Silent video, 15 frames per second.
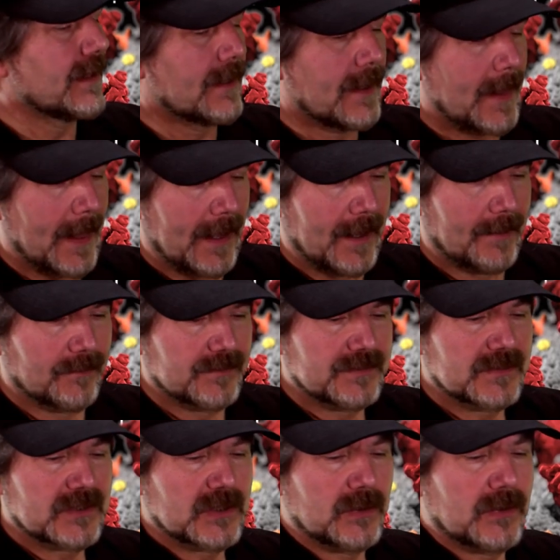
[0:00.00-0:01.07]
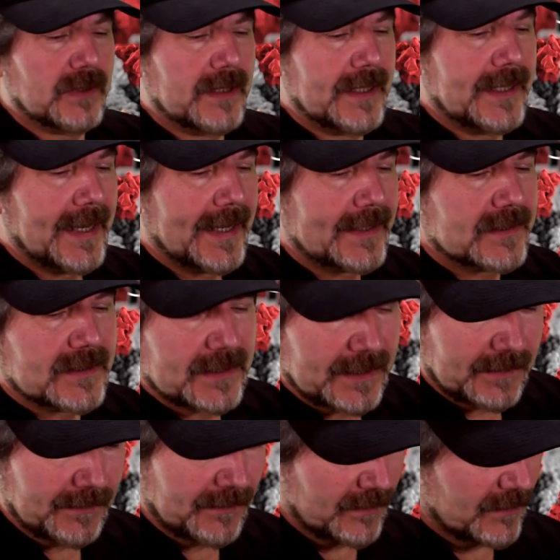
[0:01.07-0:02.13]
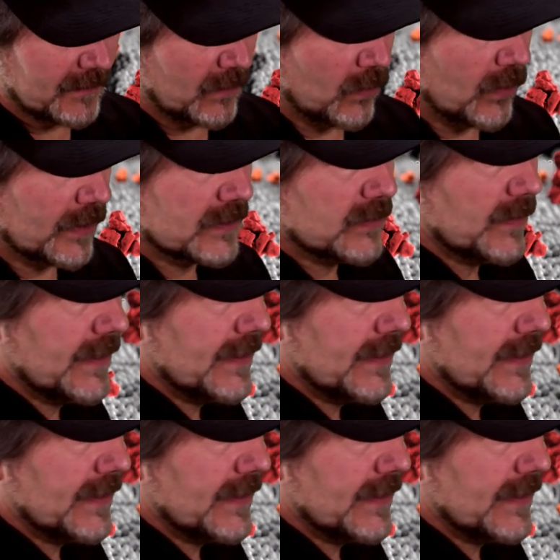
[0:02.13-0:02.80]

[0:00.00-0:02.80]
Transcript: um, so it actually works with these